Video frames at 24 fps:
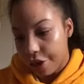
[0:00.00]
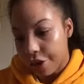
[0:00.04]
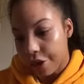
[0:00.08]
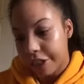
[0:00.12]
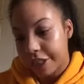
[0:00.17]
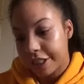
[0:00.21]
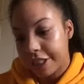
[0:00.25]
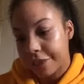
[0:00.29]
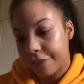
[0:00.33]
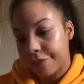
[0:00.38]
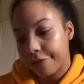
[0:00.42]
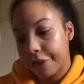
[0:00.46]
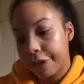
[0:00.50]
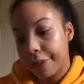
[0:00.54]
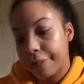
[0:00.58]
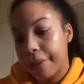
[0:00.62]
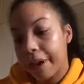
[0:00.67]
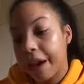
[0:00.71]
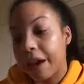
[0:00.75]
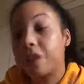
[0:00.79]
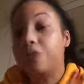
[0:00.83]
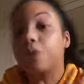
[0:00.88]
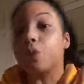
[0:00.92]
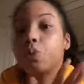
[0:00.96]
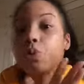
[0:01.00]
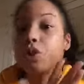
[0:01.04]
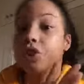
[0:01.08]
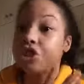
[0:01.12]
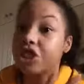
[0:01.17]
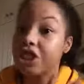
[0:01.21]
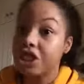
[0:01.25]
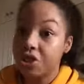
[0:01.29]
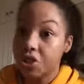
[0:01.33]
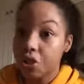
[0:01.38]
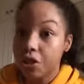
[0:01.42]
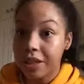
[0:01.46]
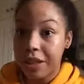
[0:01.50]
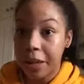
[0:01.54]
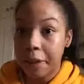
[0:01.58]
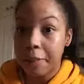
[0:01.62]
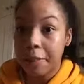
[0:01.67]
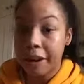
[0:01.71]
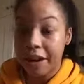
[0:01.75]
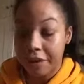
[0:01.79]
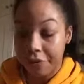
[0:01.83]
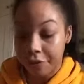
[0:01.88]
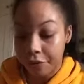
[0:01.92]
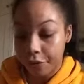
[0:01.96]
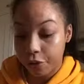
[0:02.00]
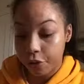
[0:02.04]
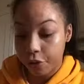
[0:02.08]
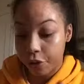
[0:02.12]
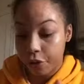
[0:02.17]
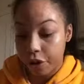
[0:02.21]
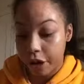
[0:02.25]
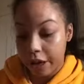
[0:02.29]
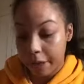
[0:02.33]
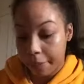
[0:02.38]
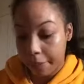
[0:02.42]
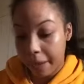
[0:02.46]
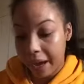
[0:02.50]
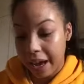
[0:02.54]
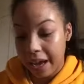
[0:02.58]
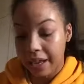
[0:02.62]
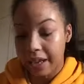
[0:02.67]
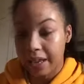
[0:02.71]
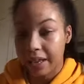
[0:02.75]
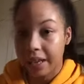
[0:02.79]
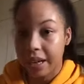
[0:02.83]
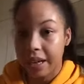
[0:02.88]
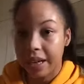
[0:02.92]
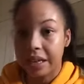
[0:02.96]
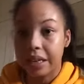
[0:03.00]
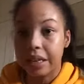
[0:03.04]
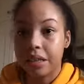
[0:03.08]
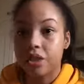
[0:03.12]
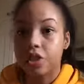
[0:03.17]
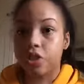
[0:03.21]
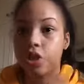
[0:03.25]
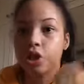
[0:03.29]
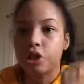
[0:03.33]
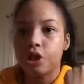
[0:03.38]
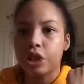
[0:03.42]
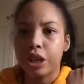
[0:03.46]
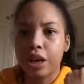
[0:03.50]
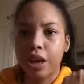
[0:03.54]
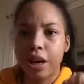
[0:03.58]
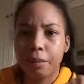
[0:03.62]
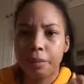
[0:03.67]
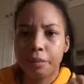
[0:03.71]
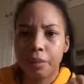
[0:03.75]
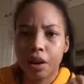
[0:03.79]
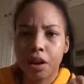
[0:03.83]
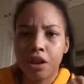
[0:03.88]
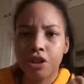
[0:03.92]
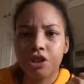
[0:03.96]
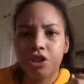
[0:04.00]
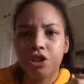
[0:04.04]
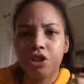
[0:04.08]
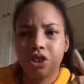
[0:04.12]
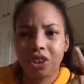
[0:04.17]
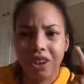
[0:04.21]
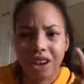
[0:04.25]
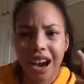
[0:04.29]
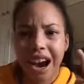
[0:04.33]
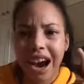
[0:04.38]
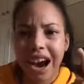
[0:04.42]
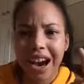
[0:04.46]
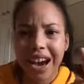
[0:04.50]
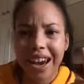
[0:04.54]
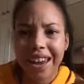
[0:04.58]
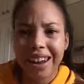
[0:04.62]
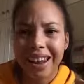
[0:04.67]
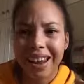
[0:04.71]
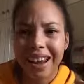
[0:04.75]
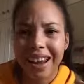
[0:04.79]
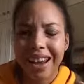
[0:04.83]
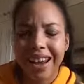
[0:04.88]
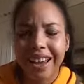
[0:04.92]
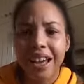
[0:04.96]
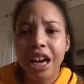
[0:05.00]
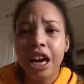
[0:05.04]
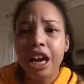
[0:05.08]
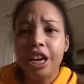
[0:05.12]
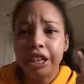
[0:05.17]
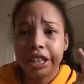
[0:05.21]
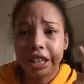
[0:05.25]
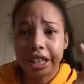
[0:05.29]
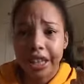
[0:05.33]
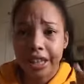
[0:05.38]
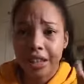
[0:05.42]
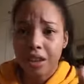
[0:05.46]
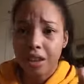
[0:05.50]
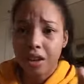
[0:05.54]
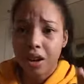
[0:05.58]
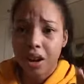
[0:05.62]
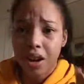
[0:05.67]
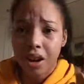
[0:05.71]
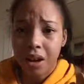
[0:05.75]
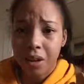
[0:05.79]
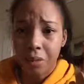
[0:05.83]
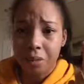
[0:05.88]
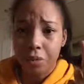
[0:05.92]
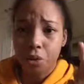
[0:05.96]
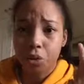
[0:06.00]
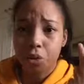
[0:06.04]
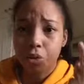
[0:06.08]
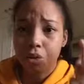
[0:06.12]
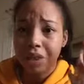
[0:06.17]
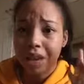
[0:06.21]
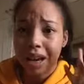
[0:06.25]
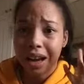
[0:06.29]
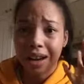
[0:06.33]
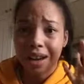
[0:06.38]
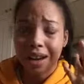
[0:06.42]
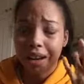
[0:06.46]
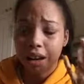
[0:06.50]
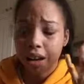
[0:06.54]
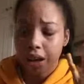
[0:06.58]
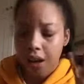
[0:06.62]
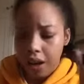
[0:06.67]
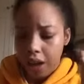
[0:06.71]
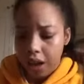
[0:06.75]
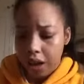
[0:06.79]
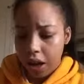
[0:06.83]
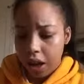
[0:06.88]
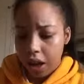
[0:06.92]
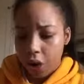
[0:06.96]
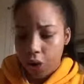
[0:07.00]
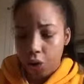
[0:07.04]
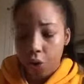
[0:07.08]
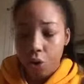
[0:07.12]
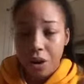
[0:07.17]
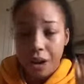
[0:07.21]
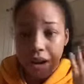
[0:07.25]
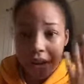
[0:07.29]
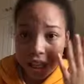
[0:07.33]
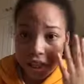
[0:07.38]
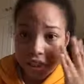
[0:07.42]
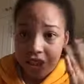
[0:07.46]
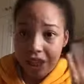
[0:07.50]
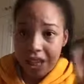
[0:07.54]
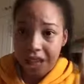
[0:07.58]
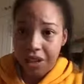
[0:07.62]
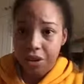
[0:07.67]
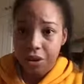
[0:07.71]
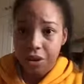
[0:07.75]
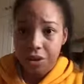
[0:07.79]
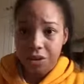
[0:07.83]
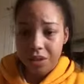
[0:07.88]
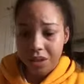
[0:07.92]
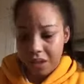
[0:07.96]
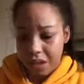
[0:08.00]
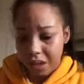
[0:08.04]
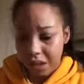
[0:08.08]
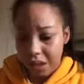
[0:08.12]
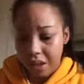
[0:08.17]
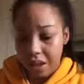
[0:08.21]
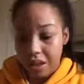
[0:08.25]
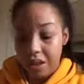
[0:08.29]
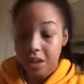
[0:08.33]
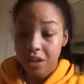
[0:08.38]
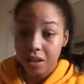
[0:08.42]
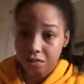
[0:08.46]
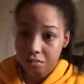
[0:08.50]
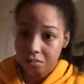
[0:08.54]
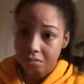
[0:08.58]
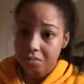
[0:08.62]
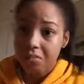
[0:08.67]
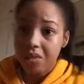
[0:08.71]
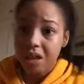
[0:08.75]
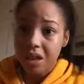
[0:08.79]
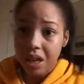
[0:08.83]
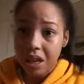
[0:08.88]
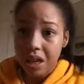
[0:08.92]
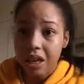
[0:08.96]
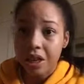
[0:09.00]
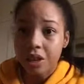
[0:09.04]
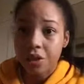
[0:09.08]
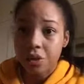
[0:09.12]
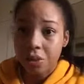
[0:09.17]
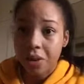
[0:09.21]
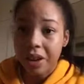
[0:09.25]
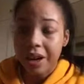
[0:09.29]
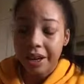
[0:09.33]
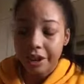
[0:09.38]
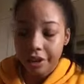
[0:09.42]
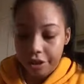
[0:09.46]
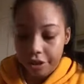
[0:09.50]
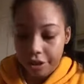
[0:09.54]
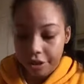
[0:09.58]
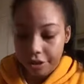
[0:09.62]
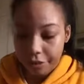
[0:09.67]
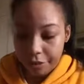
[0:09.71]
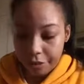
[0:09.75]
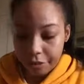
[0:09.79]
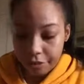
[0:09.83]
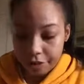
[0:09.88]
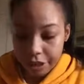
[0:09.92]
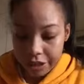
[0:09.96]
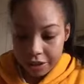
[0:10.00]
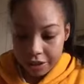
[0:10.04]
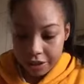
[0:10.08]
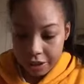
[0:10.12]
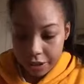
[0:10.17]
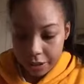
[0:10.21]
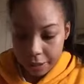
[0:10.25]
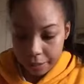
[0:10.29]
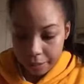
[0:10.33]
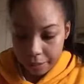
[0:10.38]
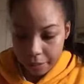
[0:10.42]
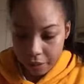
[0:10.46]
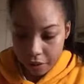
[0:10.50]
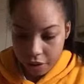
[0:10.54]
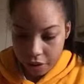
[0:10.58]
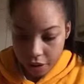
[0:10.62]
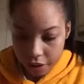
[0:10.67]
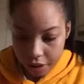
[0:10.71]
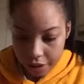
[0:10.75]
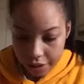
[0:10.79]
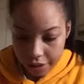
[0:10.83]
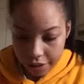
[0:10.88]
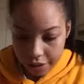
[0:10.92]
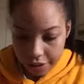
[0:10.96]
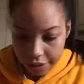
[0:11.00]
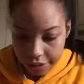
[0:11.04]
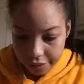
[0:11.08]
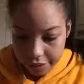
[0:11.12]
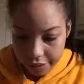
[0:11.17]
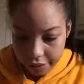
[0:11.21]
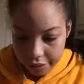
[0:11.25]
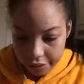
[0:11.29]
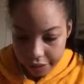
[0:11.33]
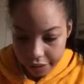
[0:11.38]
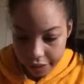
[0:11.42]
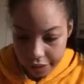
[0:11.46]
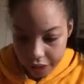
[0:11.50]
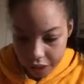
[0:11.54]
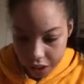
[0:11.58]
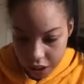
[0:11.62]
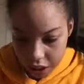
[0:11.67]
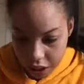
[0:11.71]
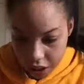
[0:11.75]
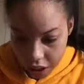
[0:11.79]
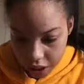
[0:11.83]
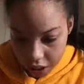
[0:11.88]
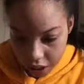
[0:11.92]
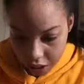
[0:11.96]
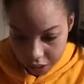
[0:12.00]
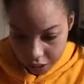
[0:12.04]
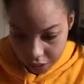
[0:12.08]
£33, which is not that bad for a palette like this because you get blush, you get highlight, you get um, all that, all eyeshadows in it. It's quite good recently price for it.